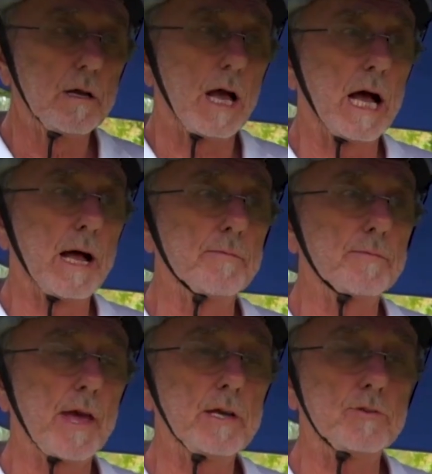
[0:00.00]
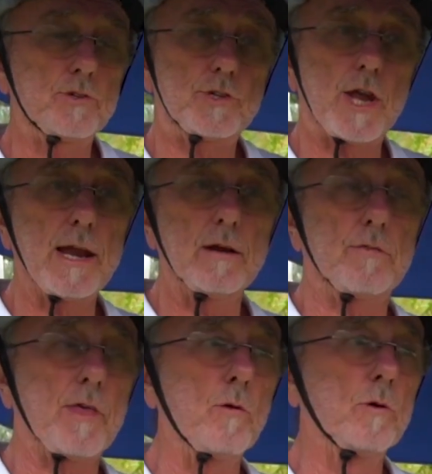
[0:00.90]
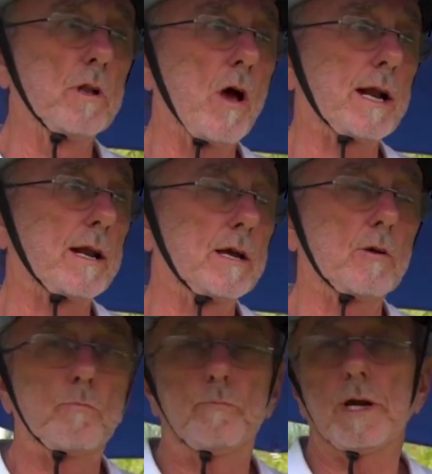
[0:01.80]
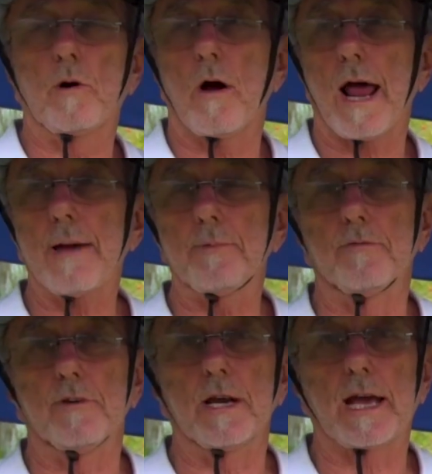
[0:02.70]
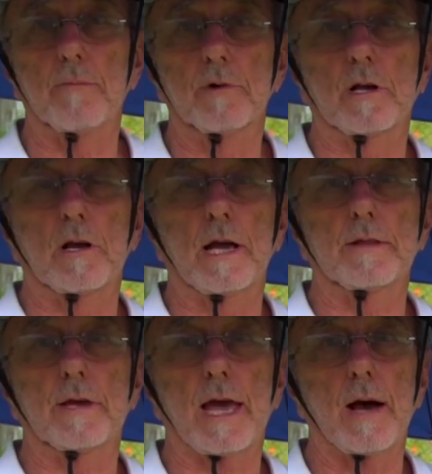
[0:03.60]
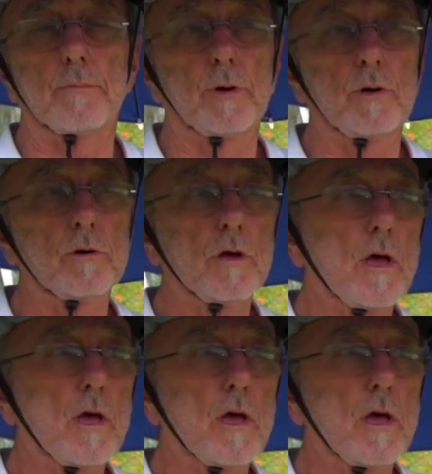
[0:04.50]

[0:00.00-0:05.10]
they will likely be quite happy for you to come and collect the cow poo,